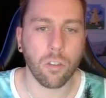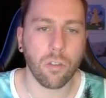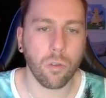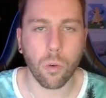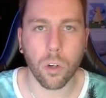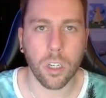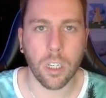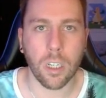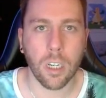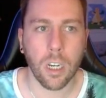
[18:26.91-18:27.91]

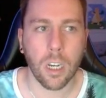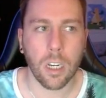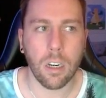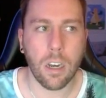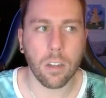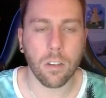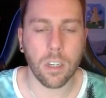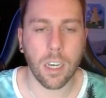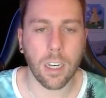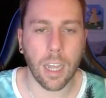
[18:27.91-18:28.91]
story
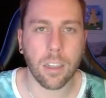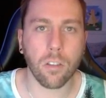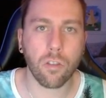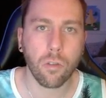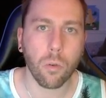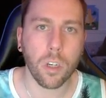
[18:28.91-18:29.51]
doesn't like the story